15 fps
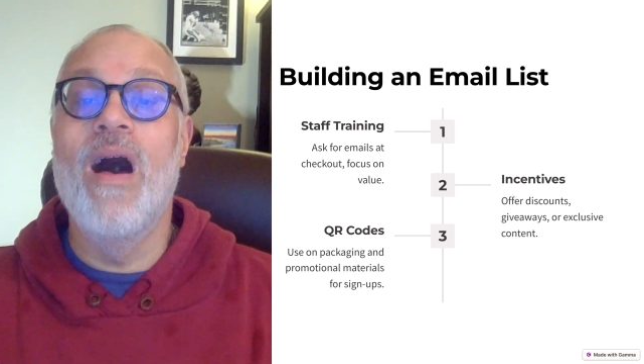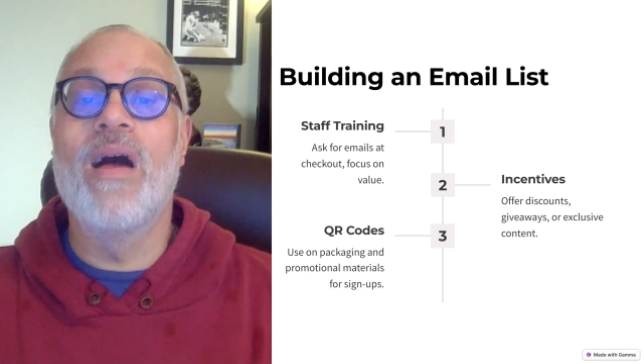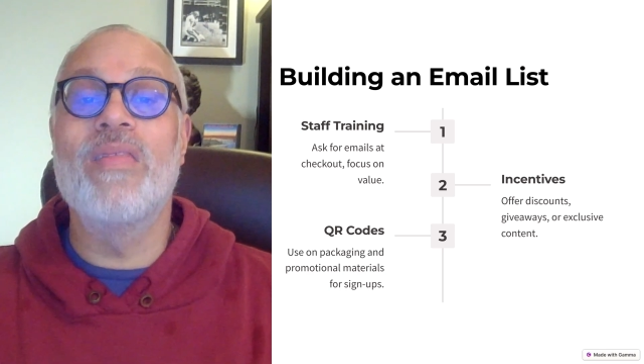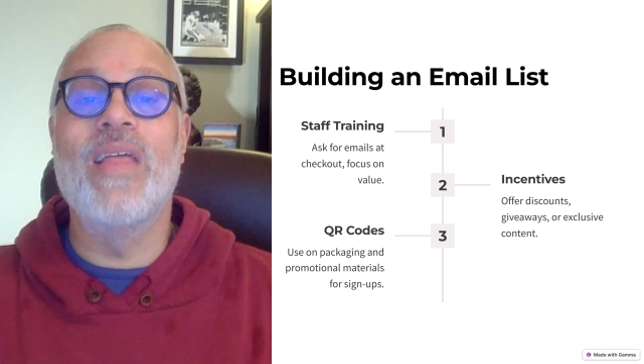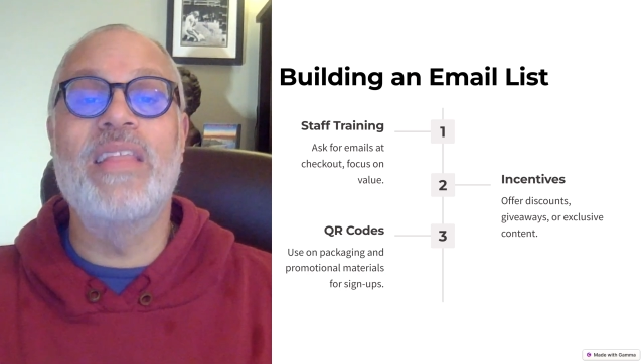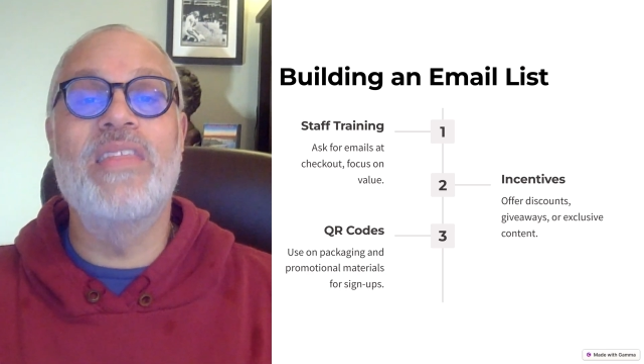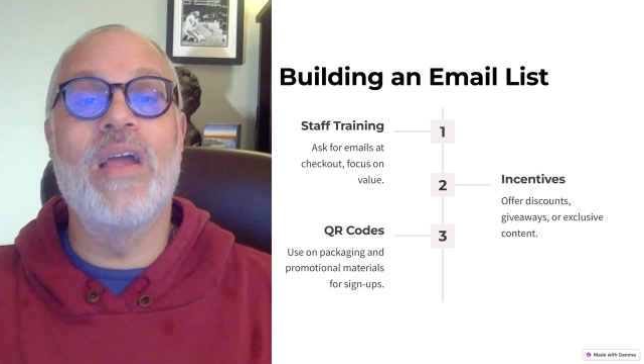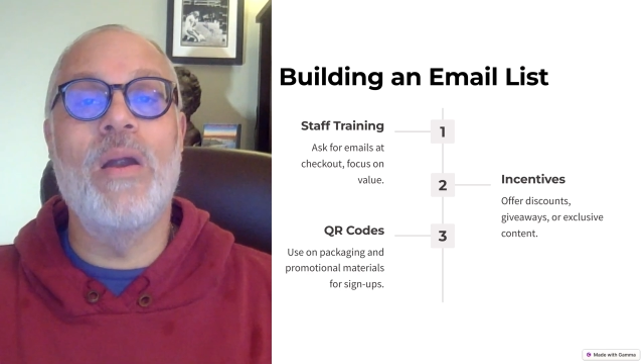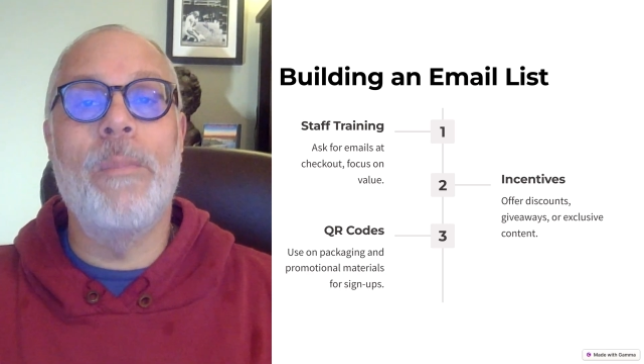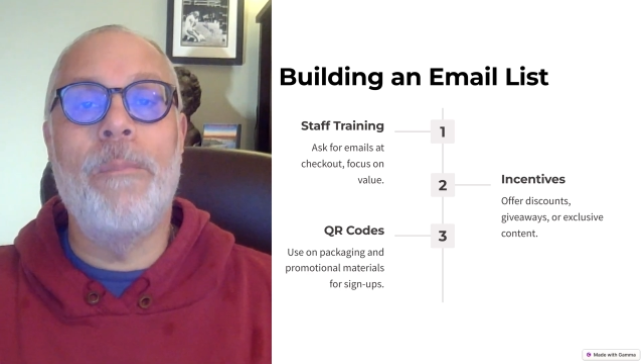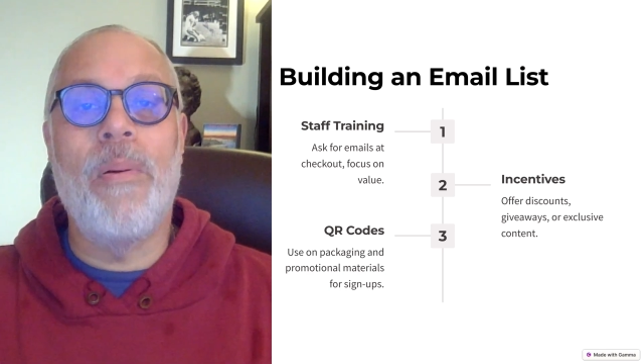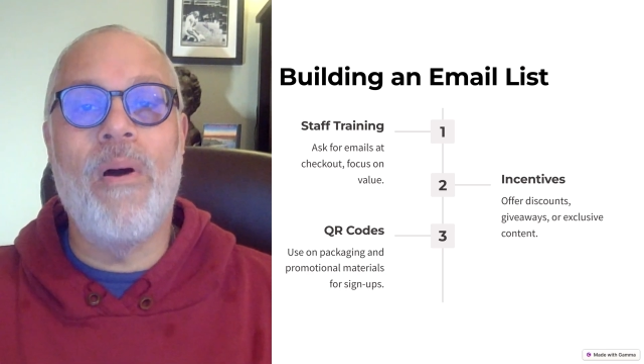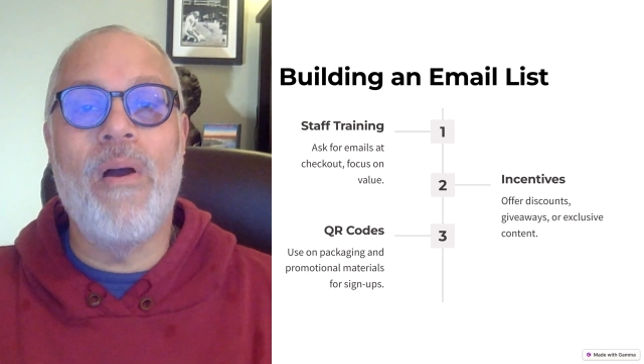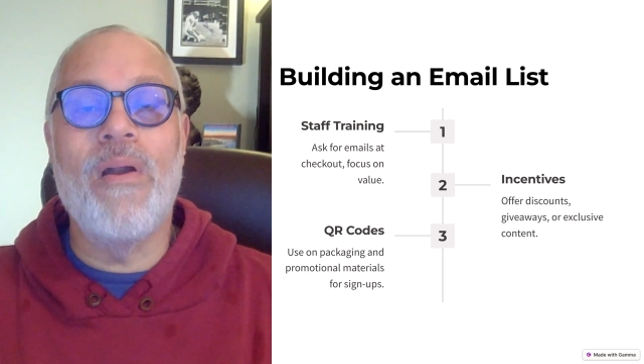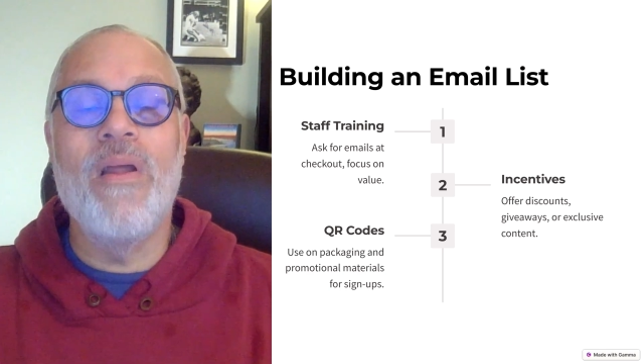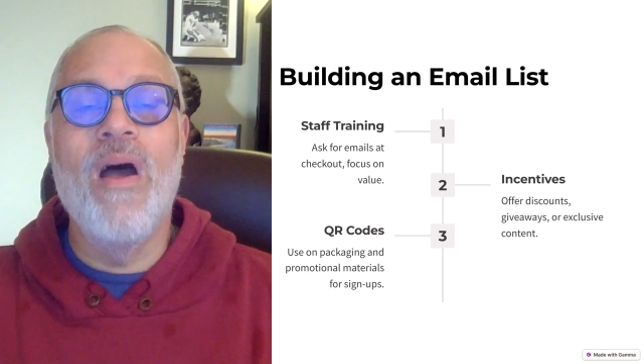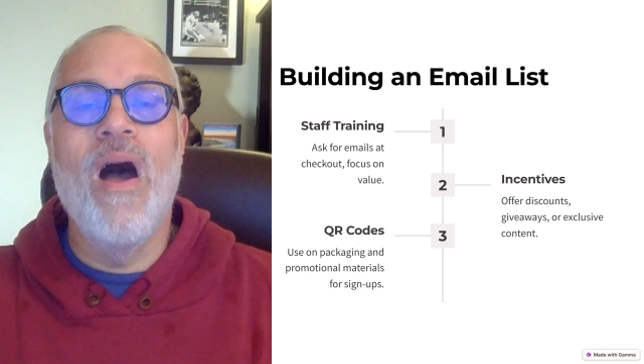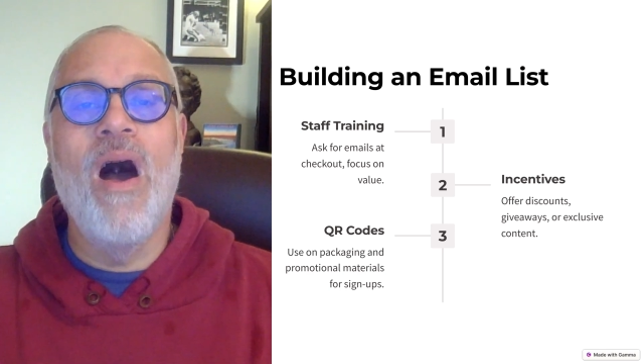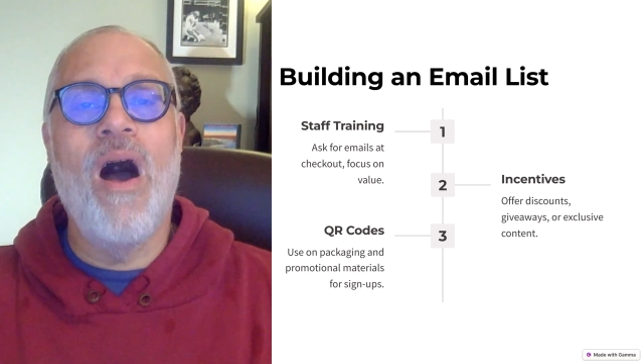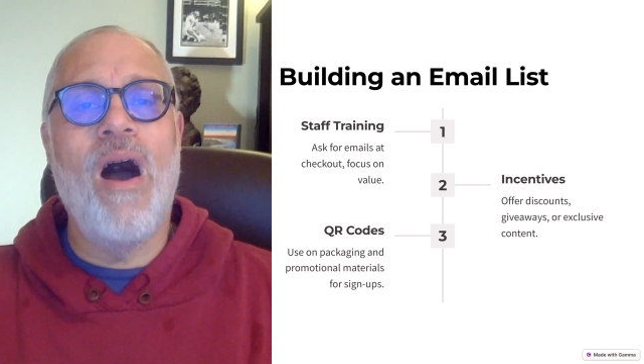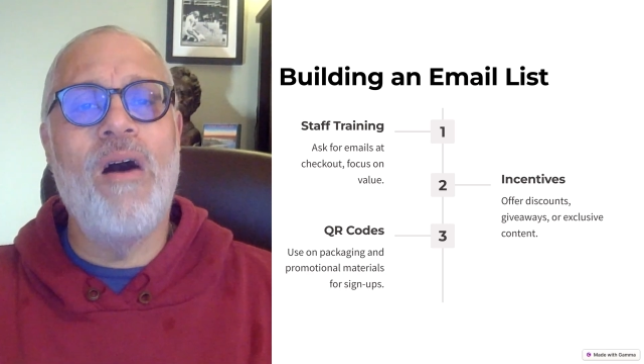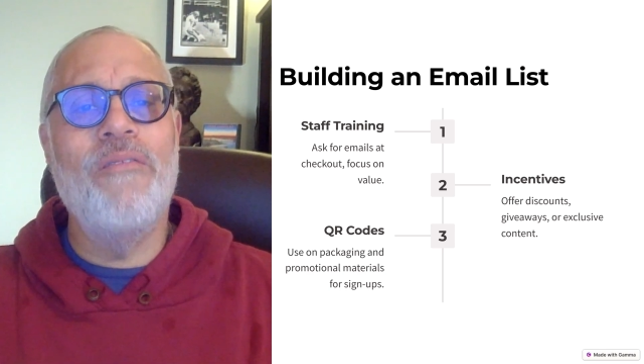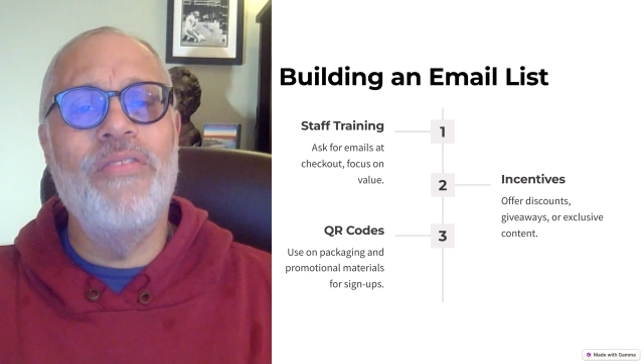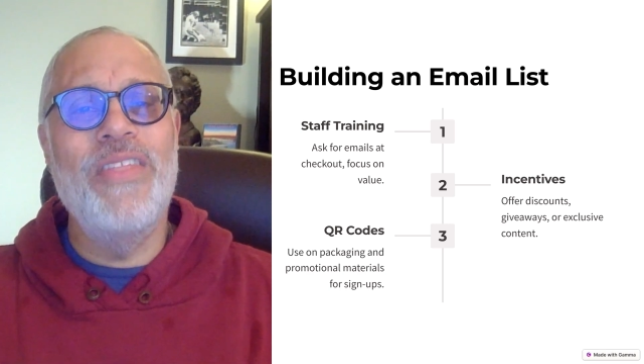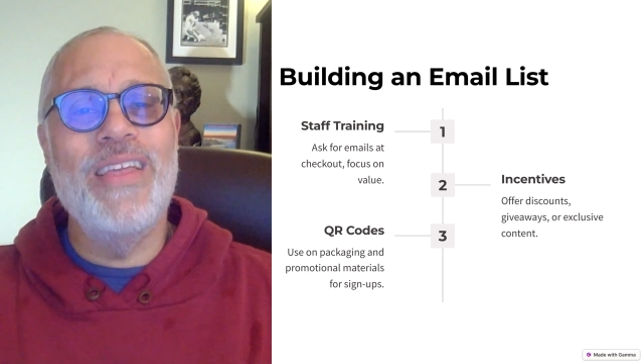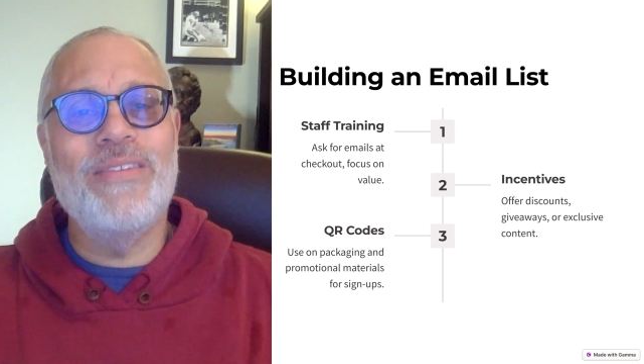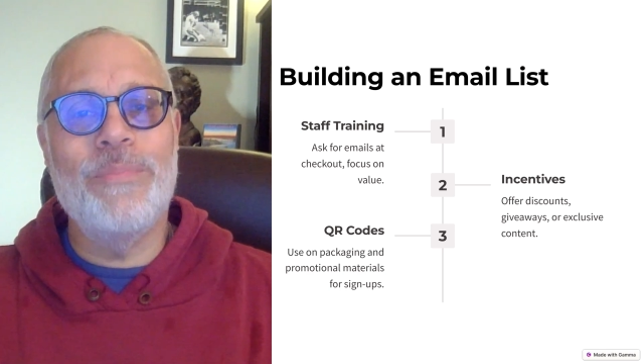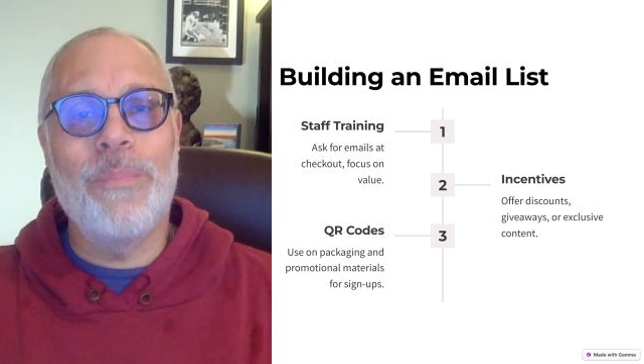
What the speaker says: like they're a part of this